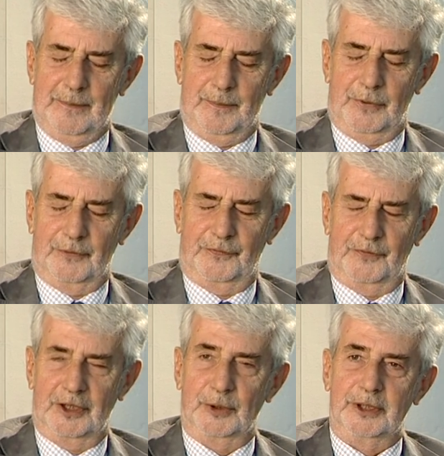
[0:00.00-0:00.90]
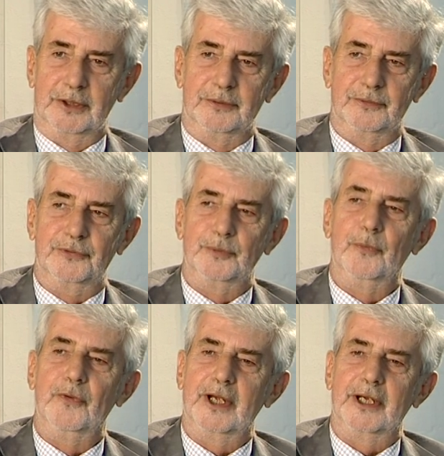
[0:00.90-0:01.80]
But following on
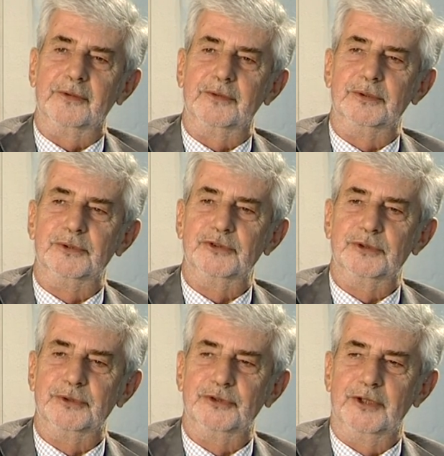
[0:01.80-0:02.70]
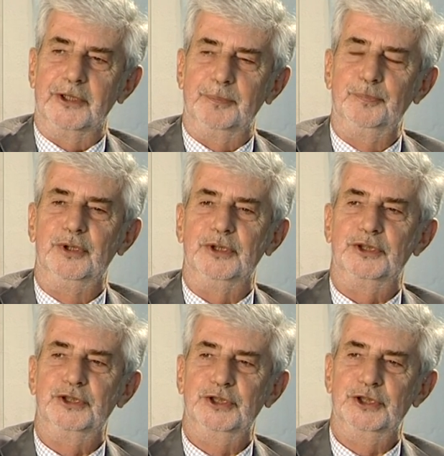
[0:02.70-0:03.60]
from that, of course, there was then a push
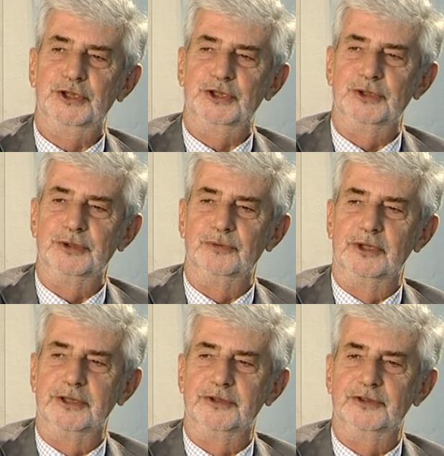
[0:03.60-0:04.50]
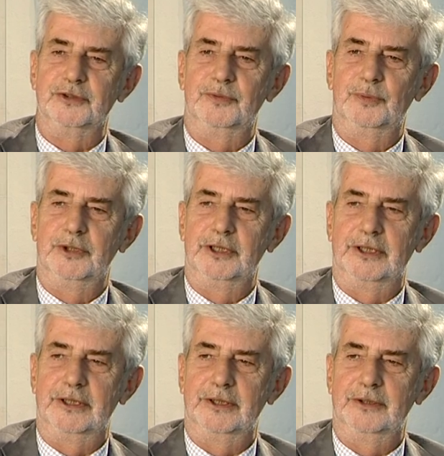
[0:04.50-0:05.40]
to write
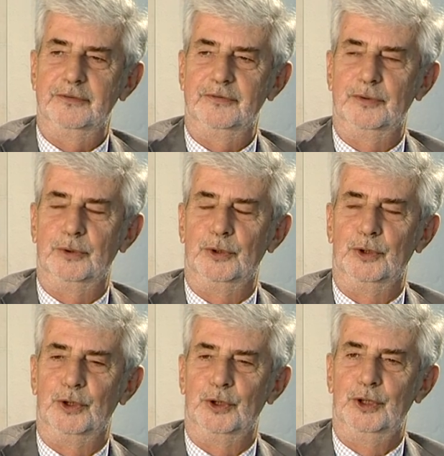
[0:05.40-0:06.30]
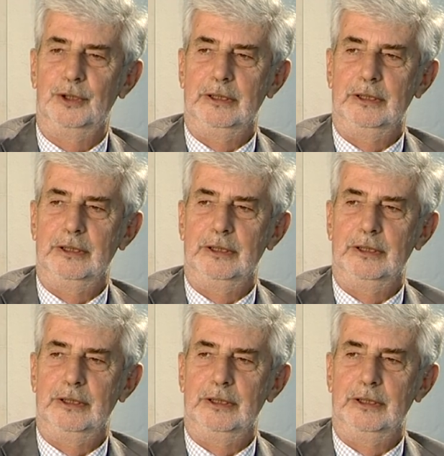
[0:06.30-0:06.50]
software for